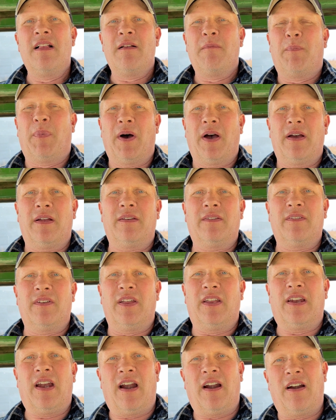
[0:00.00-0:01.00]
But
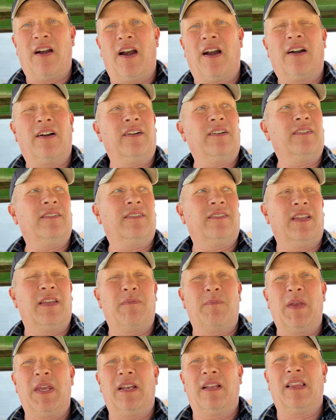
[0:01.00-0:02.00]
in our heart, they
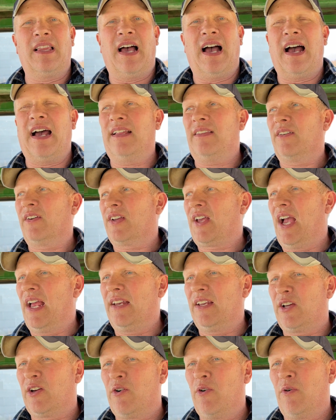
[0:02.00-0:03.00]
mean a lot. They're kind
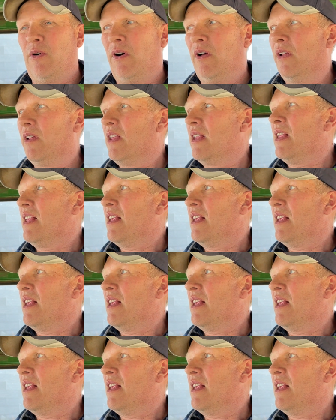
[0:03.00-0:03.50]
of cool.